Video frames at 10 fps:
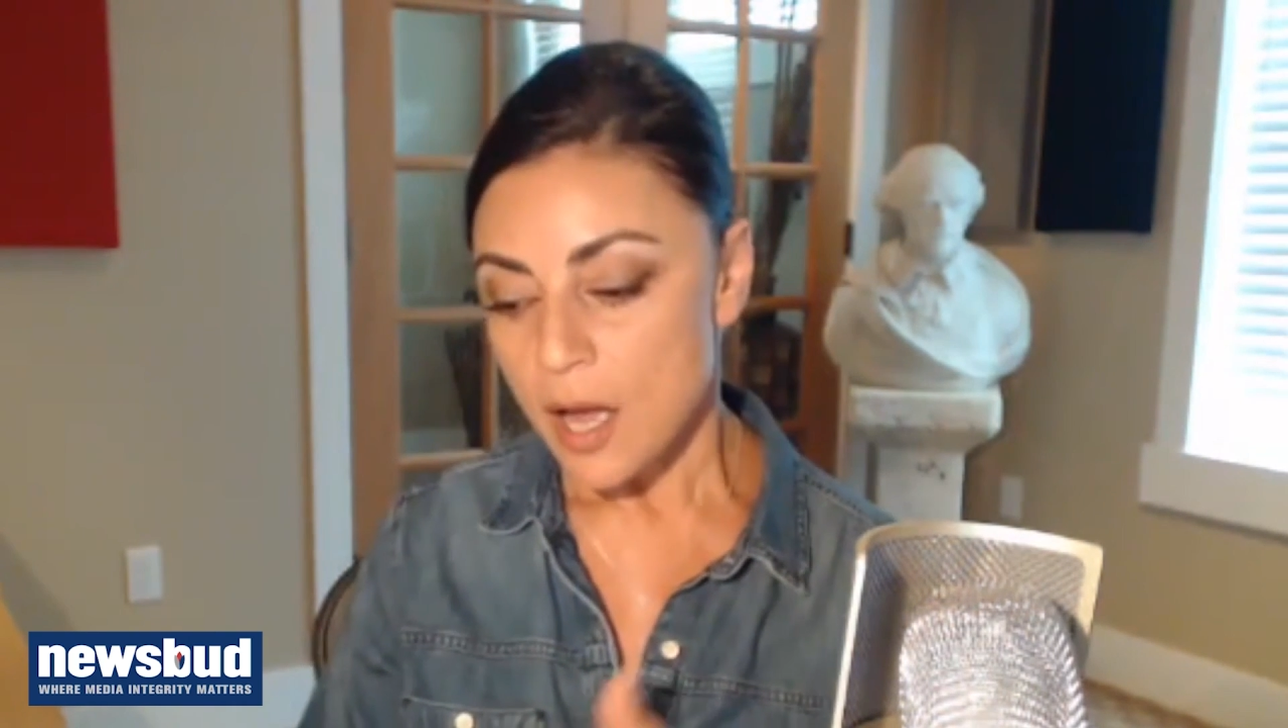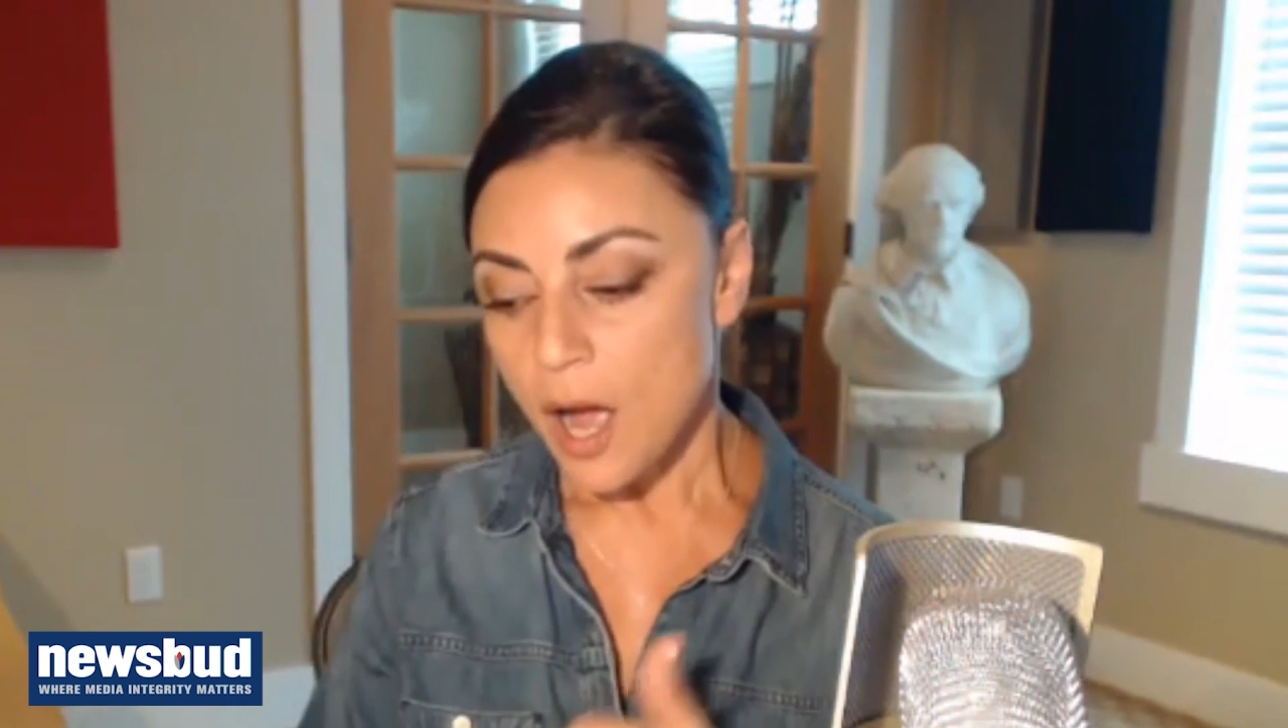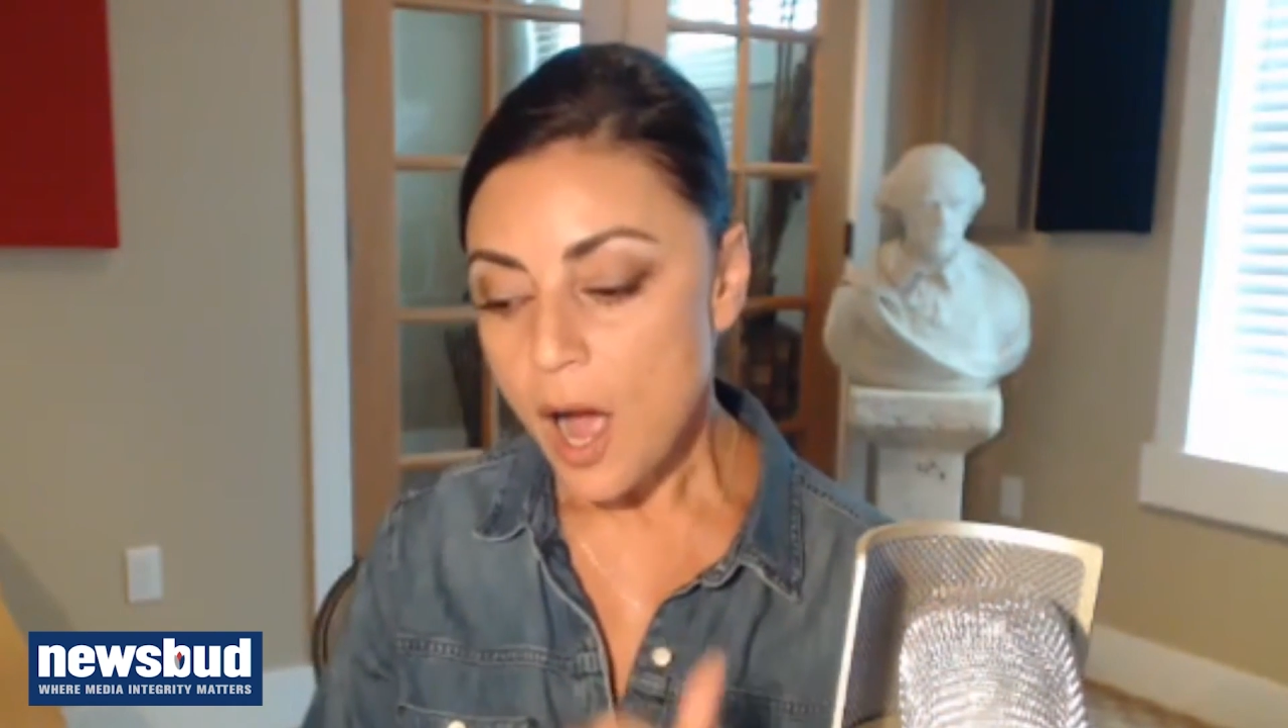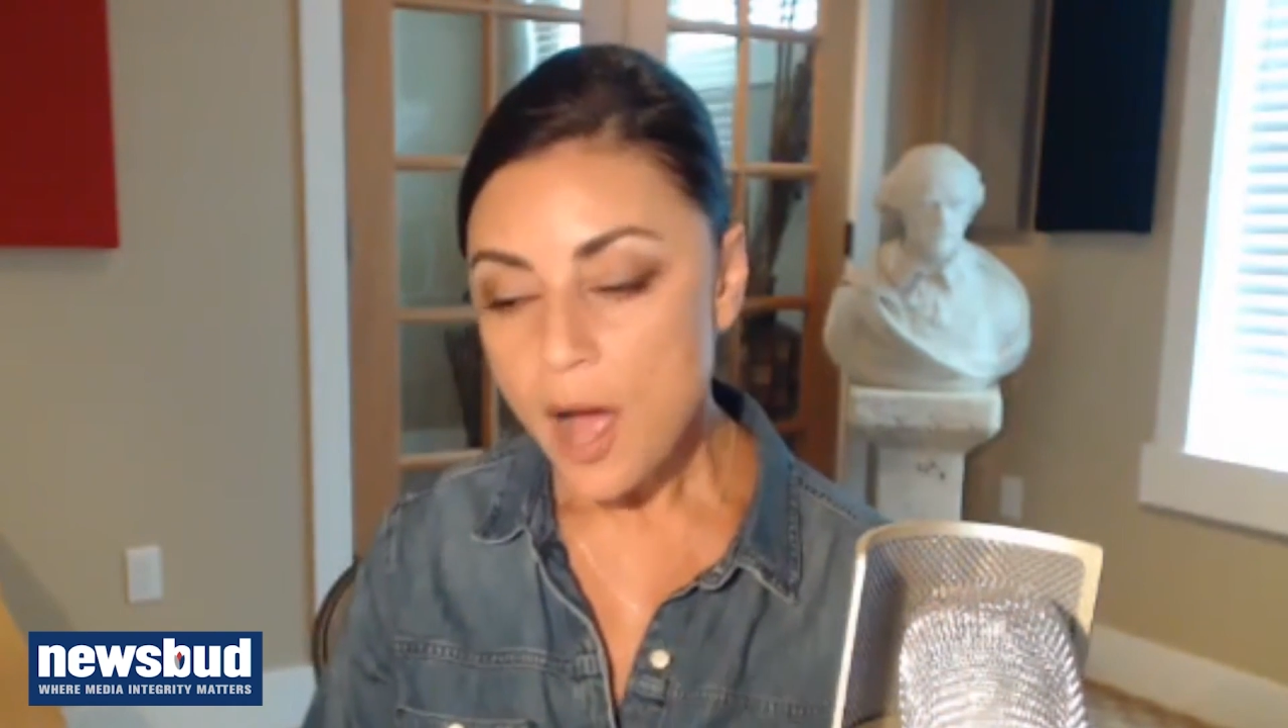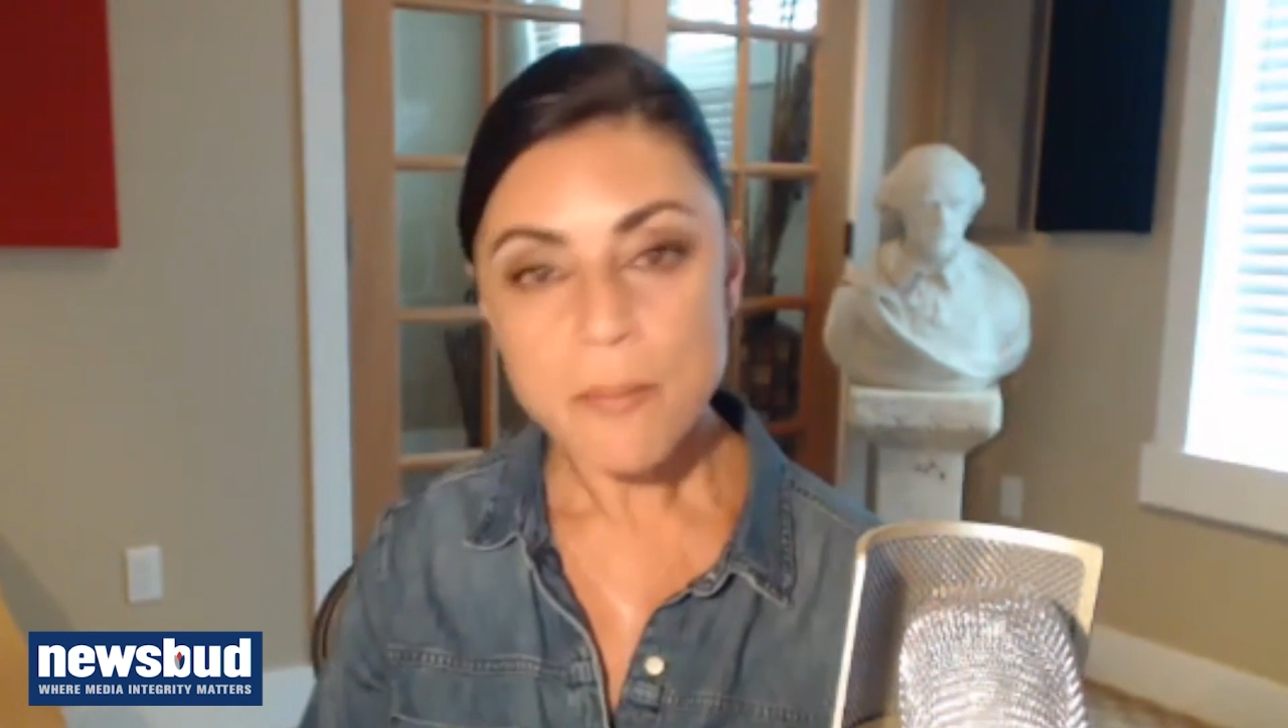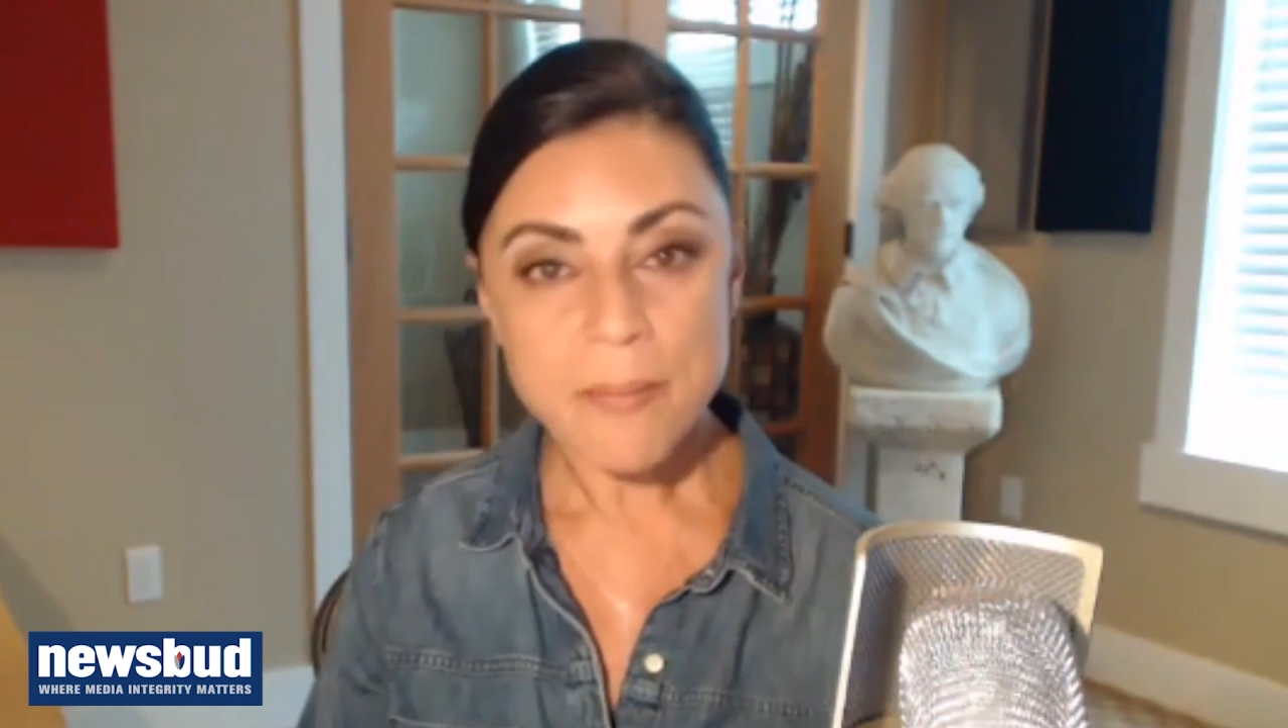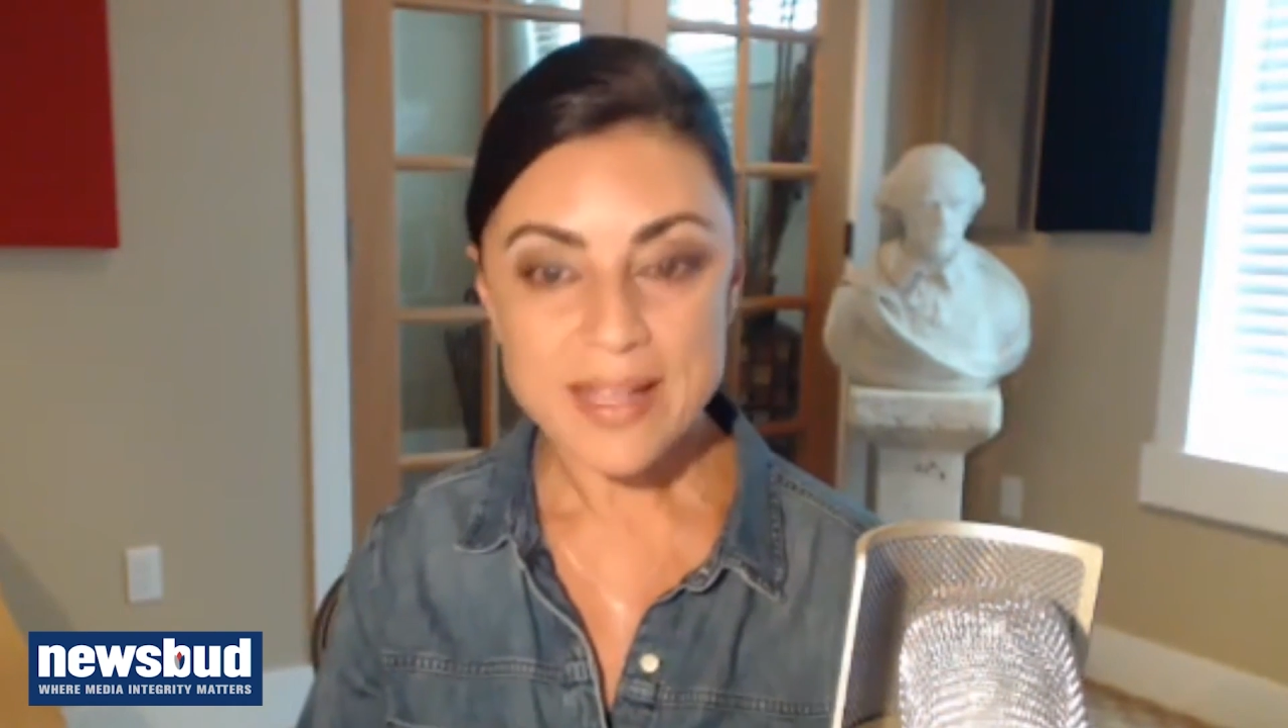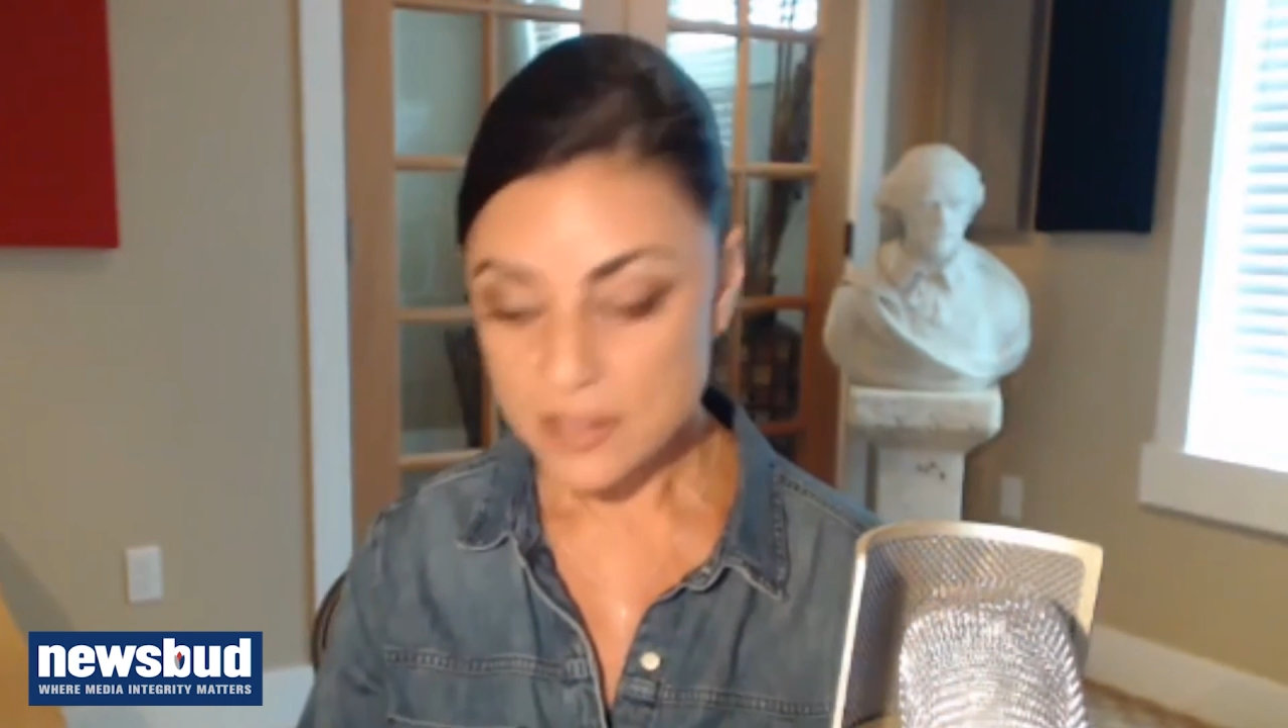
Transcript: Akhmed